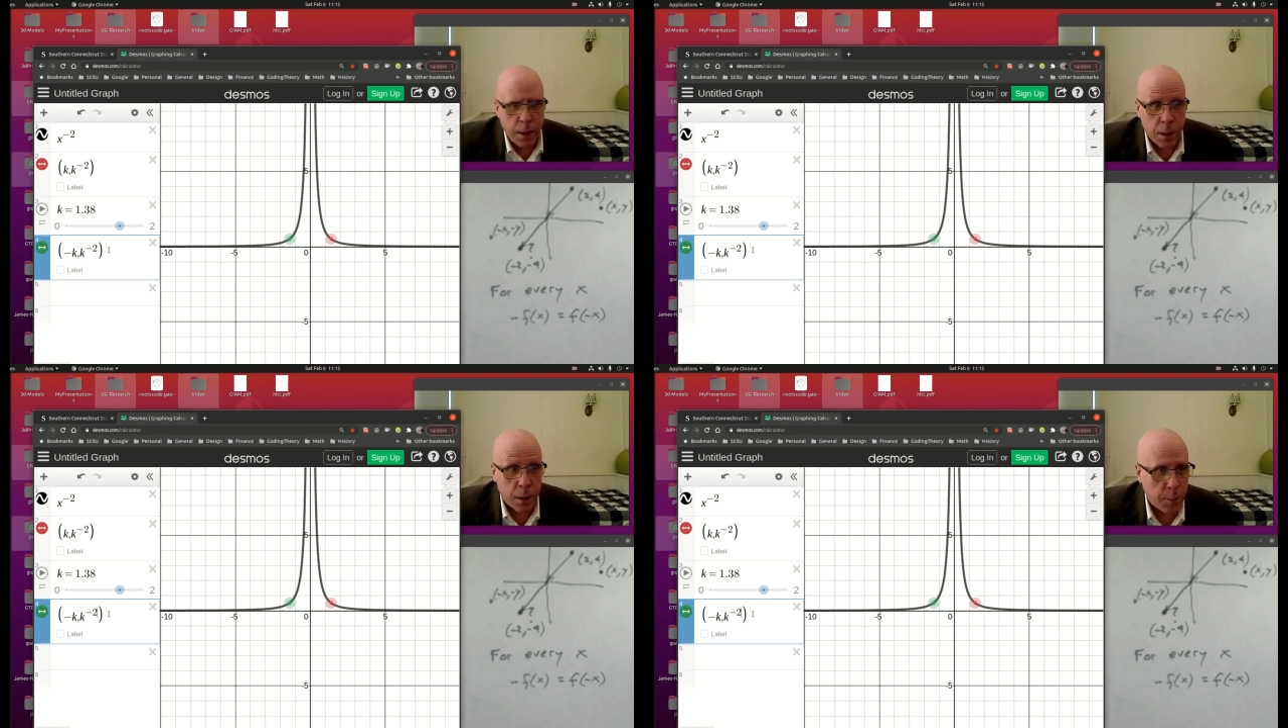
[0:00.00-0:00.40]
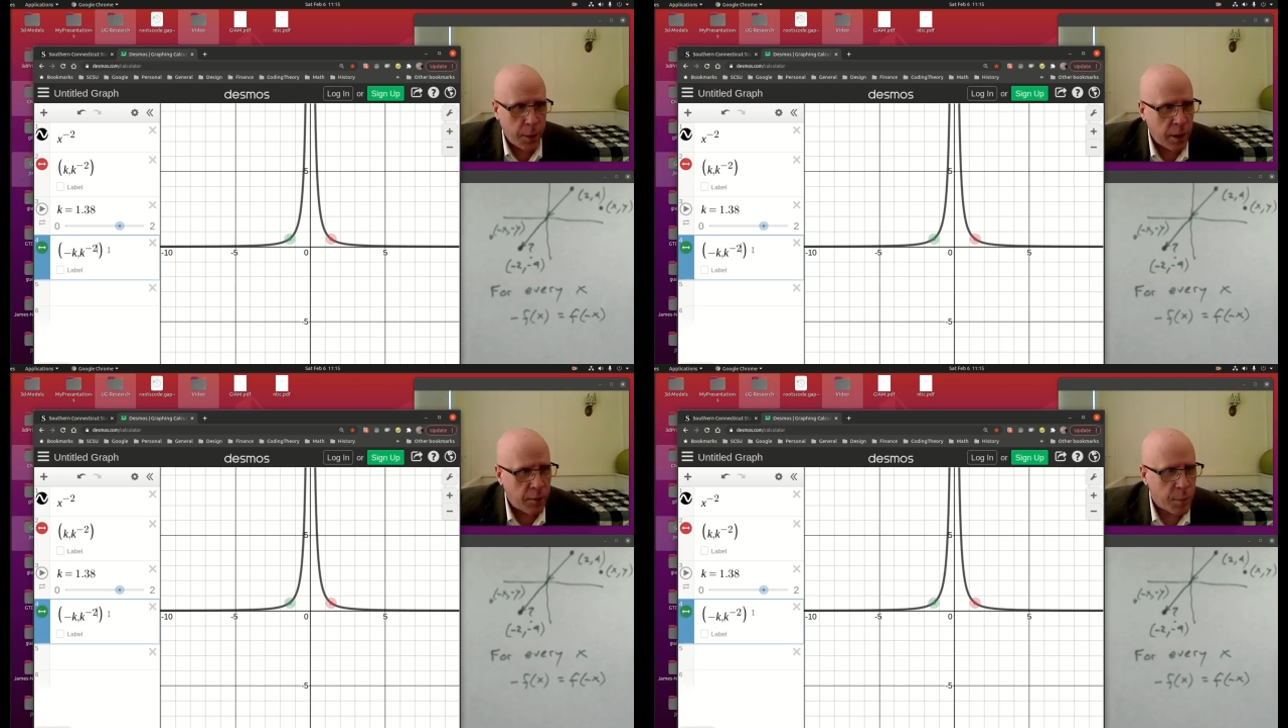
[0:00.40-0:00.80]
And I may
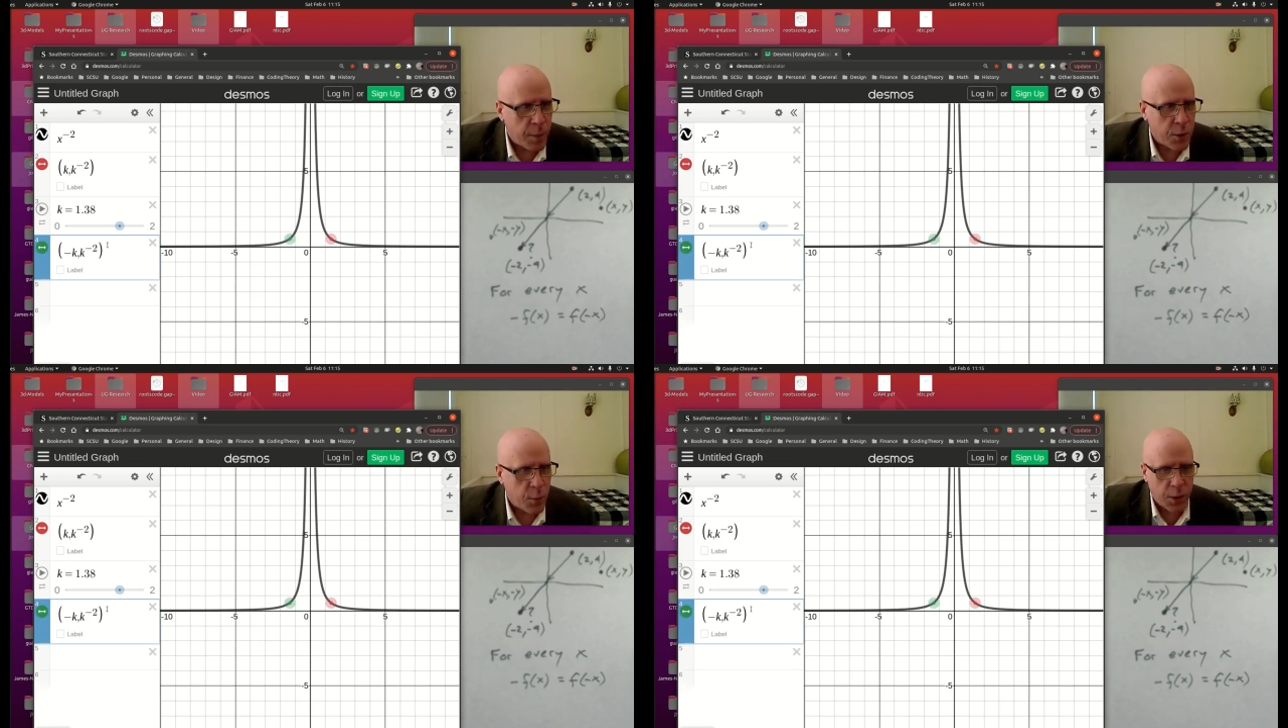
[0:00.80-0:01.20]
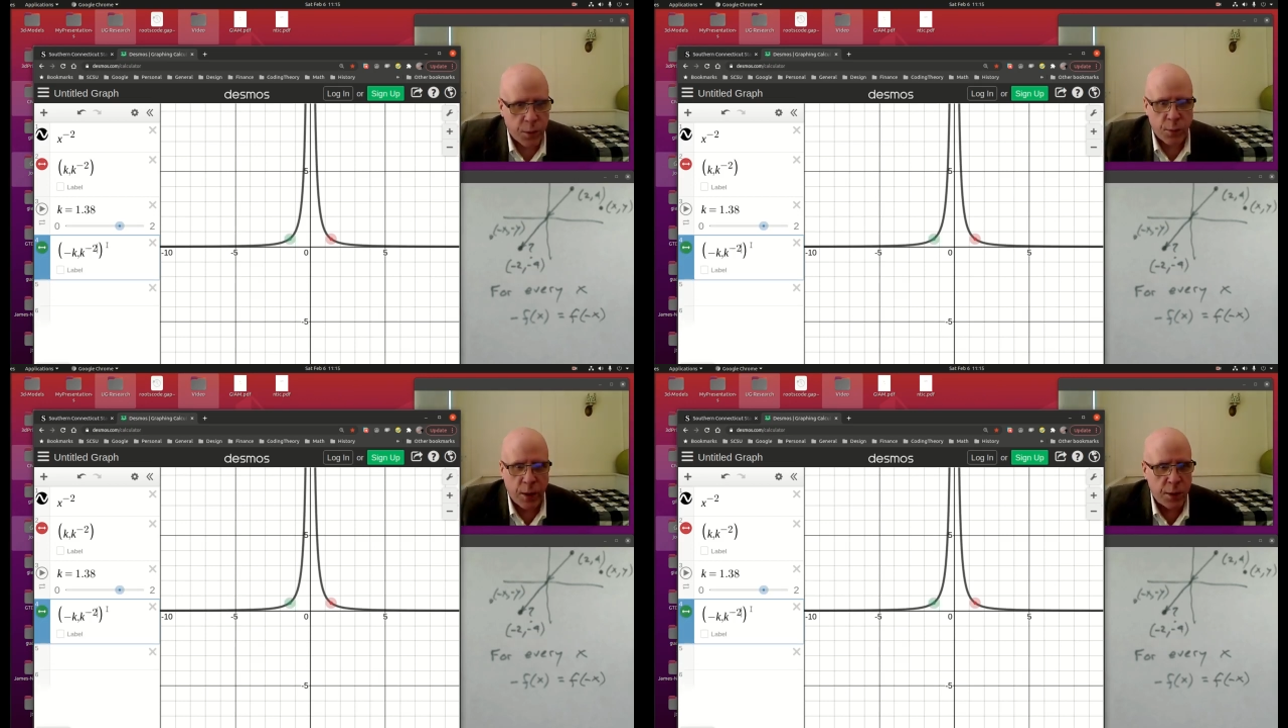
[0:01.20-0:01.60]
have to mess with the
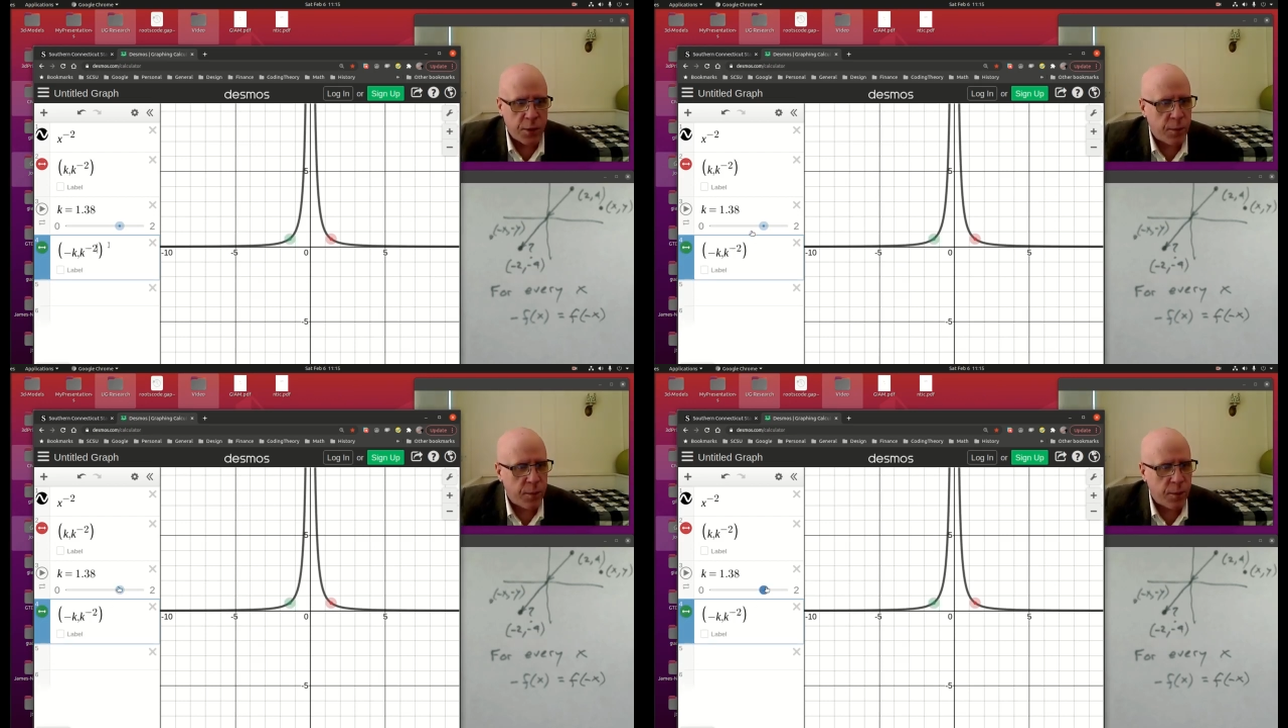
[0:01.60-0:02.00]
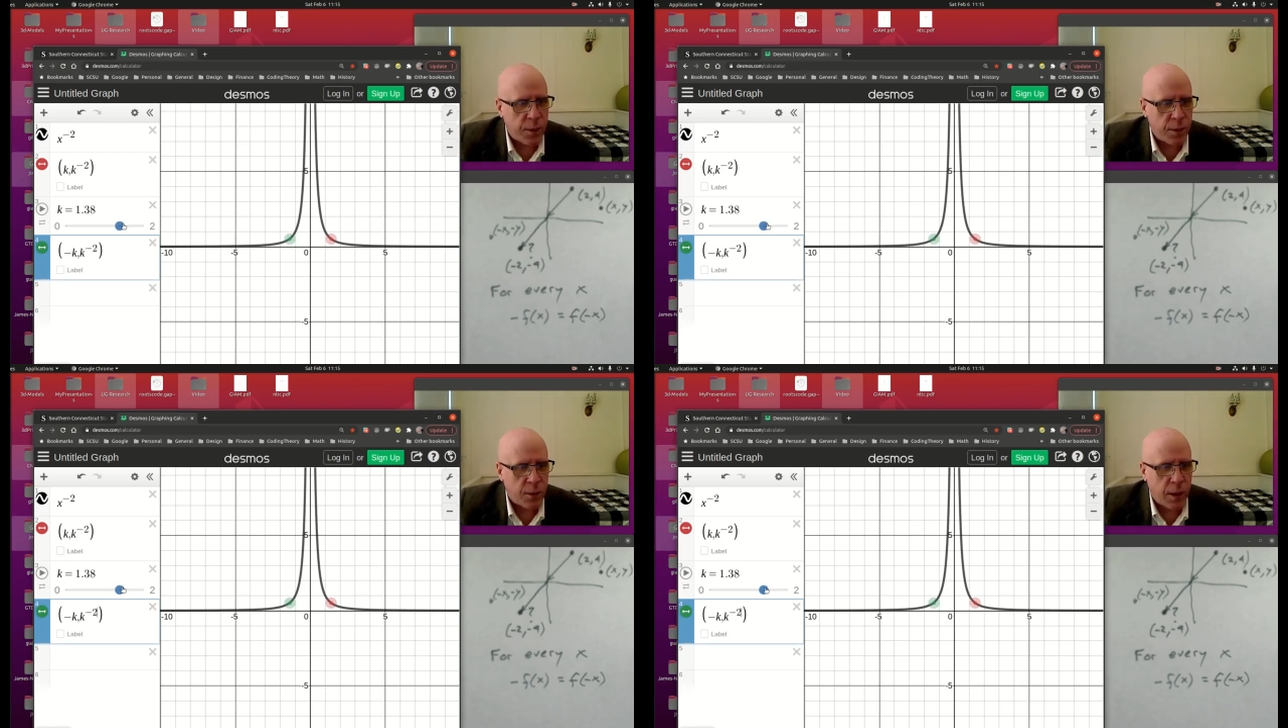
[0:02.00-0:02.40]
range of the
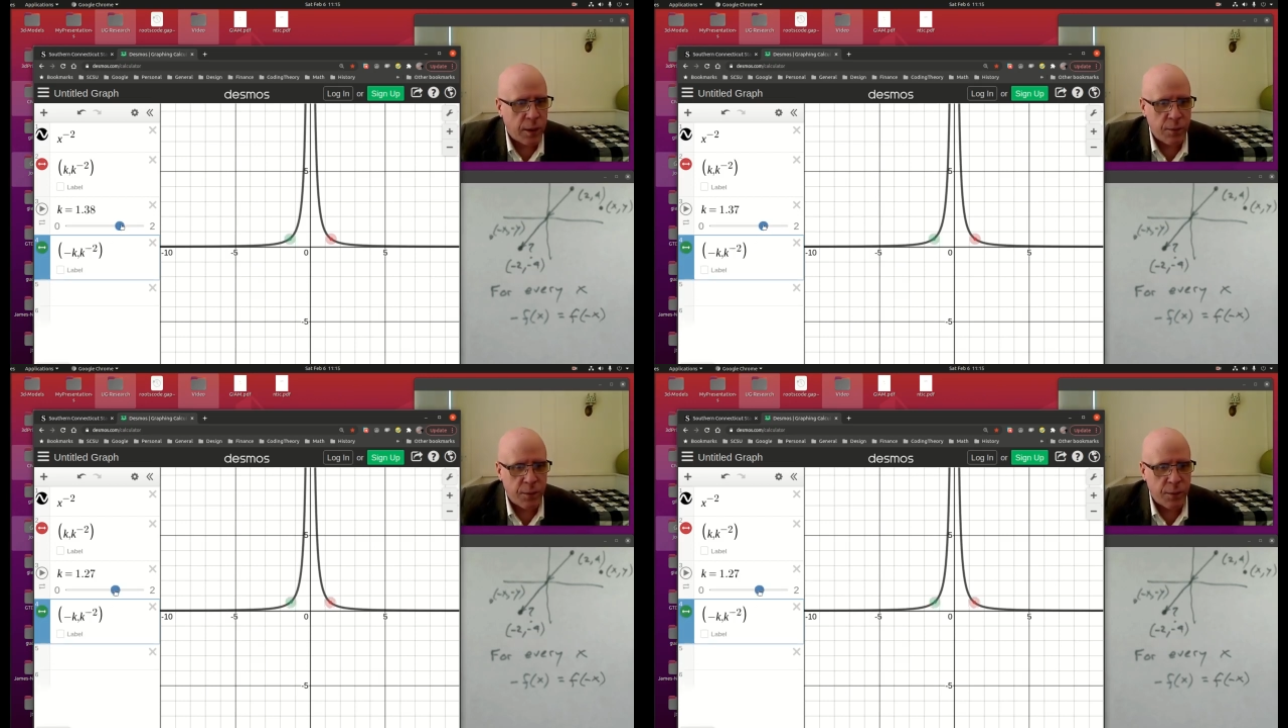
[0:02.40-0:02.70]
graph,